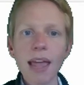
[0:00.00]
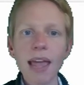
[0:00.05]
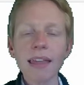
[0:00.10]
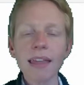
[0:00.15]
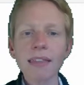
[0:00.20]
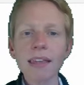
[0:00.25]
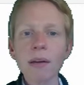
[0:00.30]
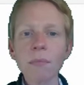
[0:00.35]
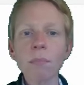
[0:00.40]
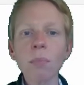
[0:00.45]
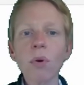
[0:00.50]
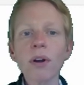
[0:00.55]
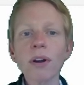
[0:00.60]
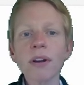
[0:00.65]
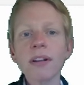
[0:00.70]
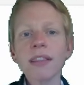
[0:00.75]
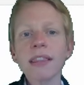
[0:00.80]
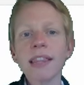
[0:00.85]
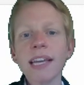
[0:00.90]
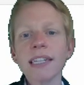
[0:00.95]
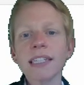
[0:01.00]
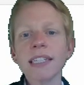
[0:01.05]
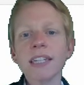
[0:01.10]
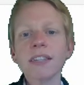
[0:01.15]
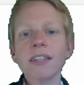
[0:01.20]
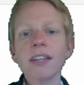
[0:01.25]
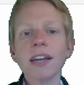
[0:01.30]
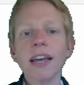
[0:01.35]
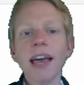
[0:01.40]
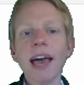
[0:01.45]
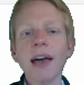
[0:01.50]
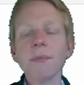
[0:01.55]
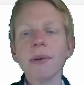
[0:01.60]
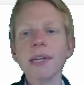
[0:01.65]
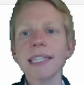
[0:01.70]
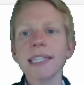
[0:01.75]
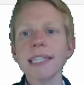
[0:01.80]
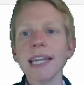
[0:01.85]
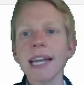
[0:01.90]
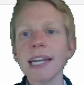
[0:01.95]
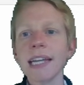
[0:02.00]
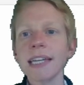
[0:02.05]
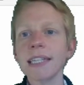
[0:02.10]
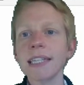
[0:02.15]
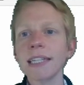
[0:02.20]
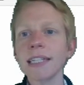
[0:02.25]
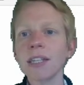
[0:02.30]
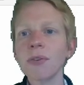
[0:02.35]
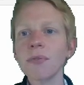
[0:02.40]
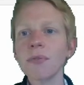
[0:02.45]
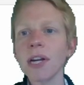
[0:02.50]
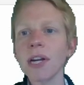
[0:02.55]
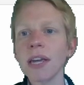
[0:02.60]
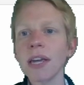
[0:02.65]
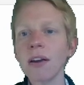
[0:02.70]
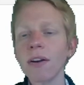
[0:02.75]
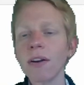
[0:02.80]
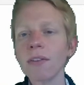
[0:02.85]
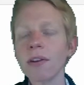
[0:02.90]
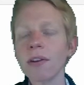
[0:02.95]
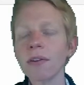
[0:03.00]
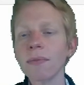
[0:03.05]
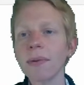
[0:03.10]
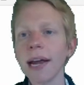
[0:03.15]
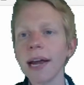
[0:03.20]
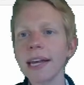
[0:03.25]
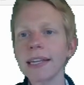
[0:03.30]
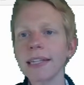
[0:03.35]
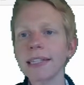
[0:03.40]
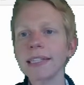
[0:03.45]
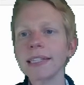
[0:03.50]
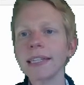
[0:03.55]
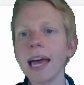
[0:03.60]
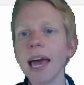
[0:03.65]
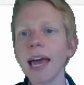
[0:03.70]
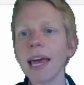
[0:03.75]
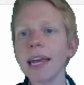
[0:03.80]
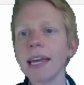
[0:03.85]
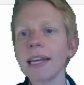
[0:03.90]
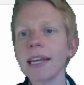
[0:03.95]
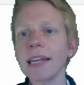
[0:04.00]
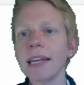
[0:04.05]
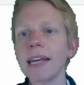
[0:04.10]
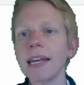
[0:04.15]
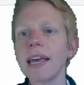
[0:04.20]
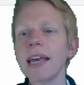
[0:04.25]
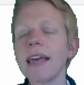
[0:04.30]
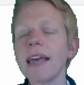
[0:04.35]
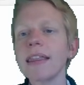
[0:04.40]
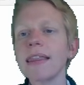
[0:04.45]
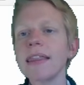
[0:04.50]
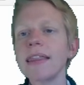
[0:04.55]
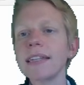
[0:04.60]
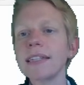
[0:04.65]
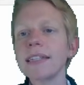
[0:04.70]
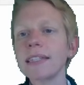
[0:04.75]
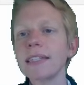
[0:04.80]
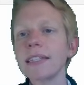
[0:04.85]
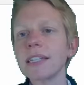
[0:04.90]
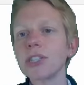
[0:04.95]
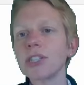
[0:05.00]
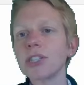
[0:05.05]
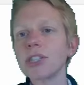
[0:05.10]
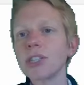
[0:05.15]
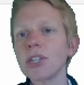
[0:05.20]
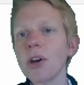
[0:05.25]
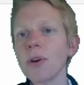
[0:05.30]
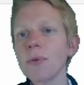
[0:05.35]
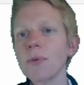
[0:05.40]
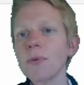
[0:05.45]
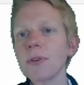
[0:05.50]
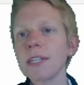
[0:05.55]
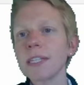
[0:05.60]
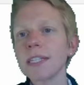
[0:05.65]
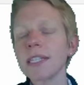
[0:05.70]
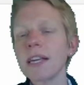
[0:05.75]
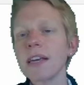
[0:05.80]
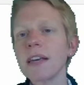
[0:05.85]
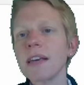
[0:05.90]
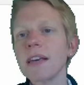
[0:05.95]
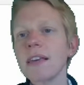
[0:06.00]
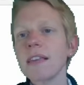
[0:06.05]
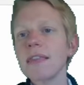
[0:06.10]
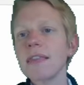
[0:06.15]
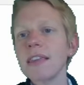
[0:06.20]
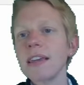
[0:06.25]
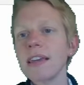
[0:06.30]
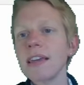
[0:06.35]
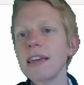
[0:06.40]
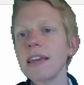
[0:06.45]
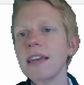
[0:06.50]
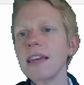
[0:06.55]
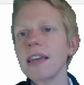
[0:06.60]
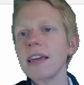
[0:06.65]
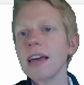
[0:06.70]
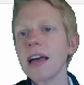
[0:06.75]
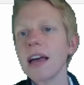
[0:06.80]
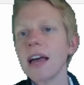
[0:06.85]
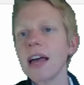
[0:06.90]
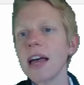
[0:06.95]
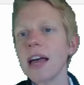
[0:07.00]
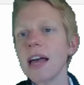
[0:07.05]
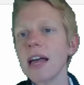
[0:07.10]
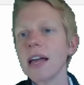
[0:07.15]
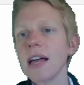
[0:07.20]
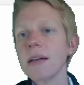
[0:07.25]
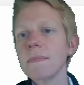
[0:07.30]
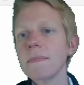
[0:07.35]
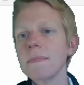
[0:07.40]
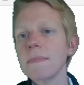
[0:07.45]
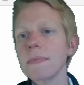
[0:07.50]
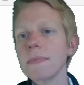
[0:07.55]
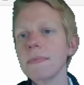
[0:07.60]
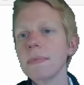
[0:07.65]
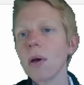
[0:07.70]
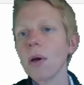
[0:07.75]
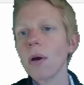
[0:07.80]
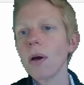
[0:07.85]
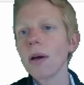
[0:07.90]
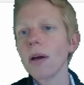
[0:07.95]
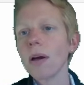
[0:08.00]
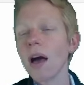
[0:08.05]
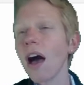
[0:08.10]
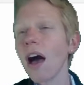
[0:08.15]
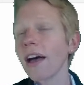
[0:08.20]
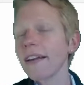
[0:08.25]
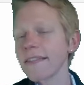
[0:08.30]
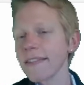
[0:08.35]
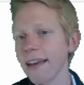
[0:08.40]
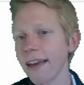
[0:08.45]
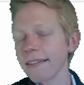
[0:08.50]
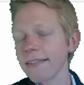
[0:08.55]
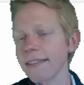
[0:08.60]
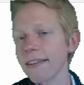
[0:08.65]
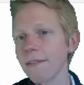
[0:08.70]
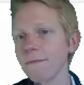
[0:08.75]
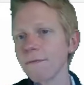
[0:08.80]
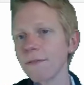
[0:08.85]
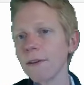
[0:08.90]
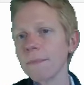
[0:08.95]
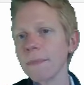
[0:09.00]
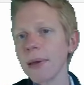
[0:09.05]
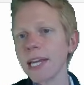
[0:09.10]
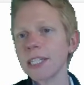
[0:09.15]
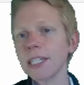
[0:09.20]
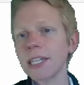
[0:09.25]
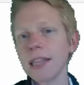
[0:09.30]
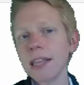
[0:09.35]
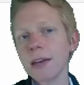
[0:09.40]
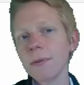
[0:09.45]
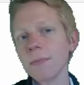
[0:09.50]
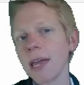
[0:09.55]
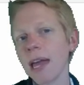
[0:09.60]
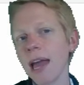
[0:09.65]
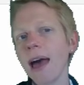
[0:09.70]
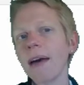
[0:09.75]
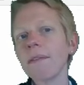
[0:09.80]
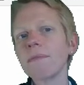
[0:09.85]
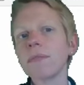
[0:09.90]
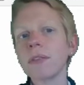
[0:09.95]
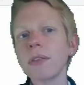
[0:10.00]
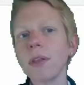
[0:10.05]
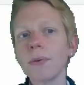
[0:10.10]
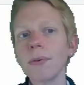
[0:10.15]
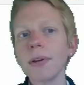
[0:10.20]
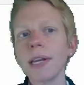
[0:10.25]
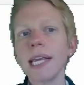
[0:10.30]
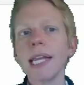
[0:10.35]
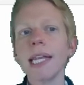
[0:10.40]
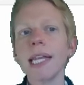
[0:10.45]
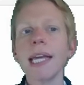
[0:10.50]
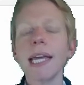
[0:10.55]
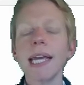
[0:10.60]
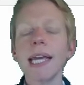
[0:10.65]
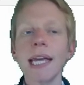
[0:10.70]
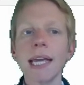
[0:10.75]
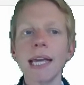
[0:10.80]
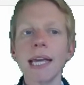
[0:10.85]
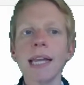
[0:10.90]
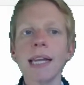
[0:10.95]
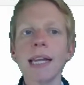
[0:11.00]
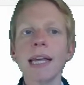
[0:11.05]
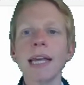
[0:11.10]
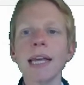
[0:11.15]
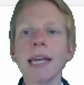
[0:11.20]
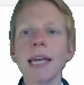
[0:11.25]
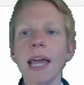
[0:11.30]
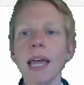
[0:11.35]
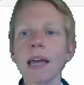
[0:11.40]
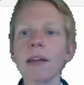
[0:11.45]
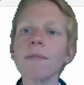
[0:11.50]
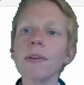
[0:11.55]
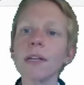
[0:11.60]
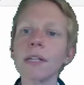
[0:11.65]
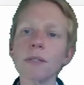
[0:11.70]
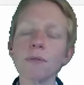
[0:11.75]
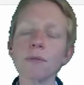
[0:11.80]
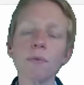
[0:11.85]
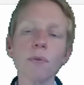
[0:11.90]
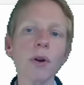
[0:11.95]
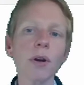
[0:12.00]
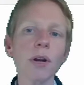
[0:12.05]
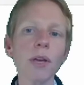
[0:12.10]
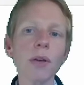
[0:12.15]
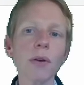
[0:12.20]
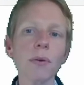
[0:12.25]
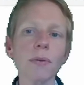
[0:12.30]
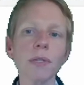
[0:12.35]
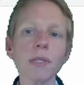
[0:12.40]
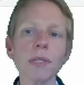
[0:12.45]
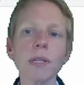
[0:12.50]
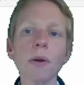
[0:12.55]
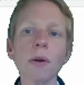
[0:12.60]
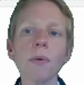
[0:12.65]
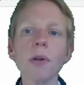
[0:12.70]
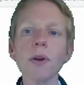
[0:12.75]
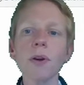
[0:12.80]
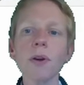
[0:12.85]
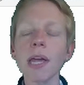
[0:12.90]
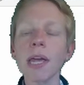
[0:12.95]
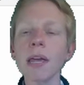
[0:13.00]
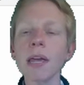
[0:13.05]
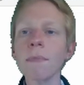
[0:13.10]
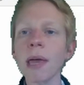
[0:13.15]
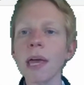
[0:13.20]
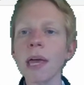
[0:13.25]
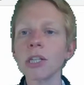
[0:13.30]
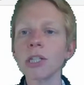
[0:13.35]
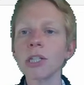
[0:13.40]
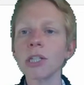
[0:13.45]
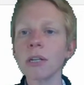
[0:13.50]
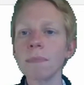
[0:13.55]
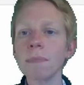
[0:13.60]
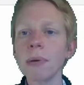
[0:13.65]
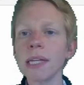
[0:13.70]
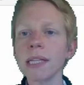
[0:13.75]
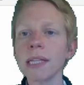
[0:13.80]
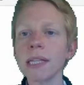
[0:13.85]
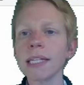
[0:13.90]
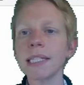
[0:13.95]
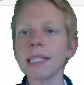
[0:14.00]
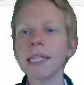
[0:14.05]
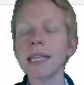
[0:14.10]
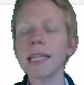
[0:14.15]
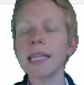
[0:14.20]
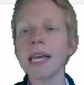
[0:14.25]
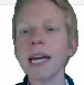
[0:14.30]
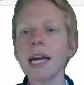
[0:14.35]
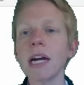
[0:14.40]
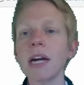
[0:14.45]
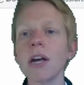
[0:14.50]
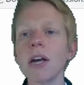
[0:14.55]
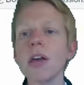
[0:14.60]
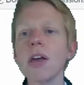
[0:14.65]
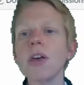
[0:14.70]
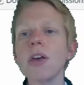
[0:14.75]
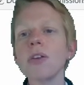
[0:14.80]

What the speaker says: And the important thing to look at with settings is over here on the right side. This shows the contact information that we have loaded in Canvas for you. So your email should be listed there.